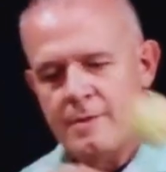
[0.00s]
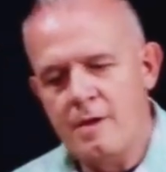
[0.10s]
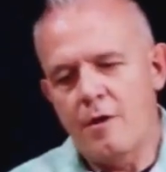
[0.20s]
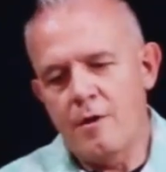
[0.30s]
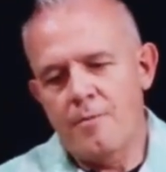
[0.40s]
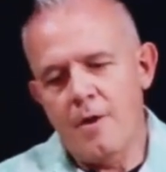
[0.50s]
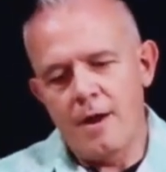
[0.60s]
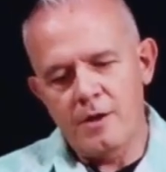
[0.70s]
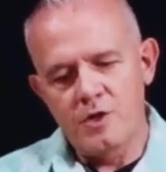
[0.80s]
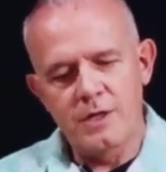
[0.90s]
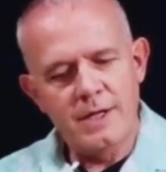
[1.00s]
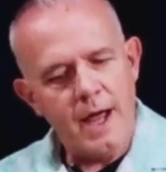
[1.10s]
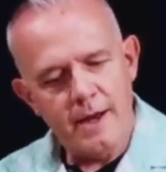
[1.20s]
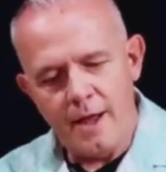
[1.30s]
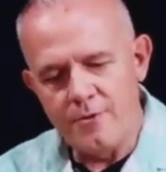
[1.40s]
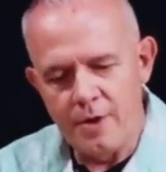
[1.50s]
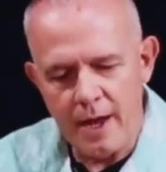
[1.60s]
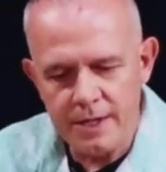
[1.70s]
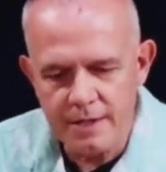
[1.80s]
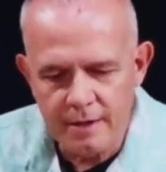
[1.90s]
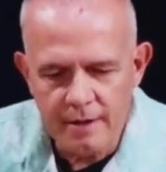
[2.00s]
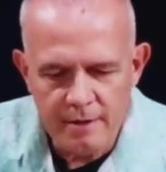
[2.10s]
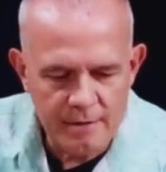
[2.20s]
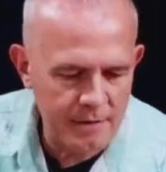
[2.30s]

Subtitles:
All your products should tie together nicely.